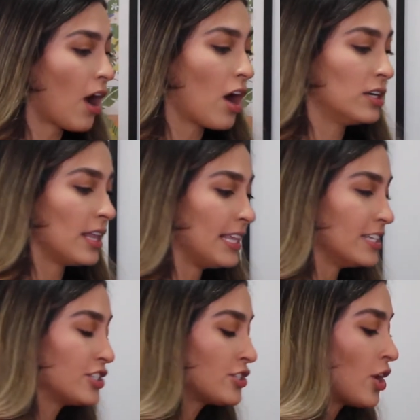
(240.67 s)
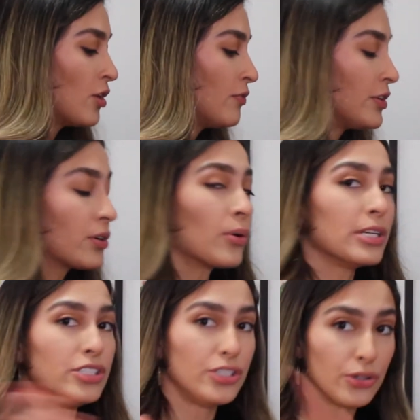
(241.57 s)
on the stove, you're
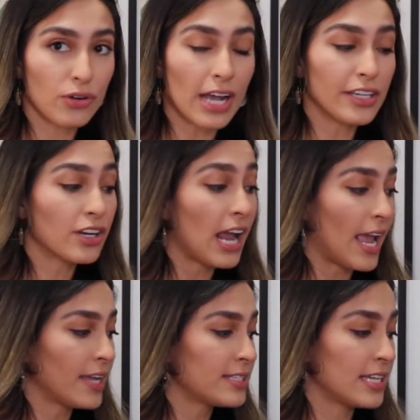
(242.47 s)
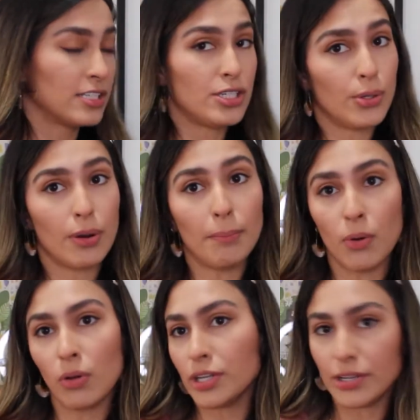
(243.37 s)
going to crack your eggs into a
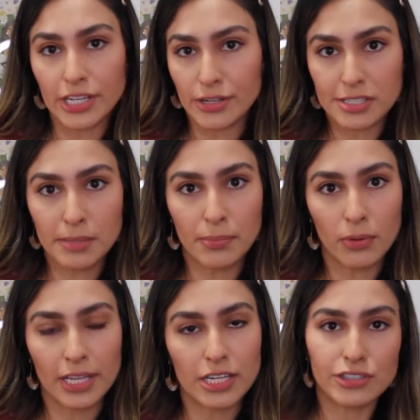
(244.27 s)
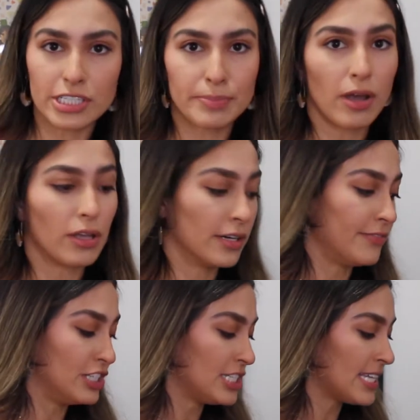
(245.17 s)
bowl. You can use the bowl that you just put all your
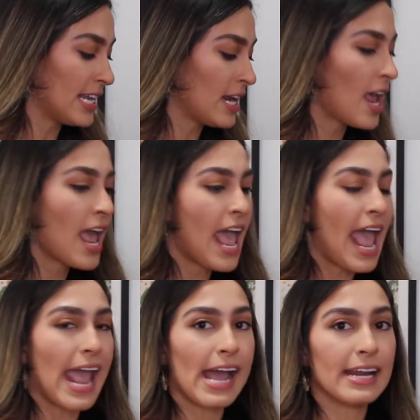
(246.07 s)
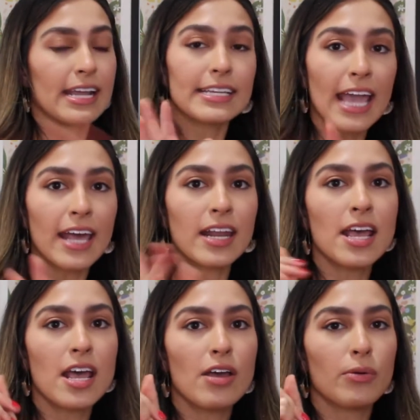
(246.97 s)
veggies in. And
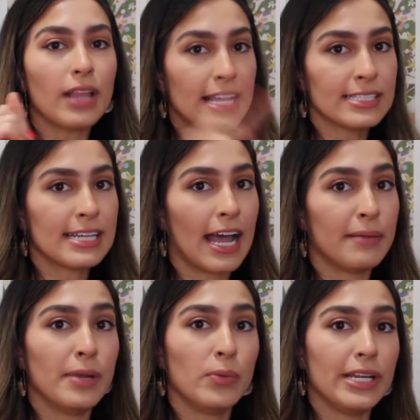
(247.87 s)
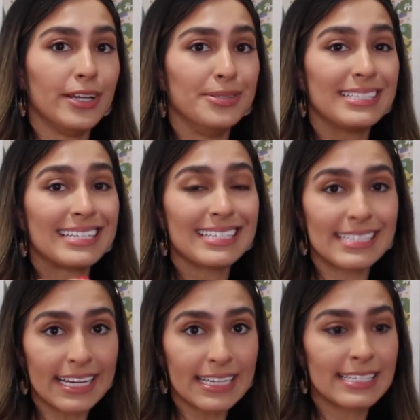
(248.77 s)
again, last time we used
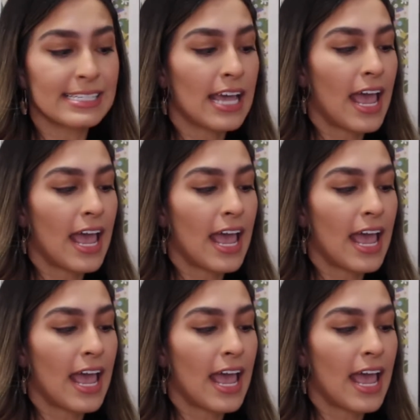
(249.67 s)
6,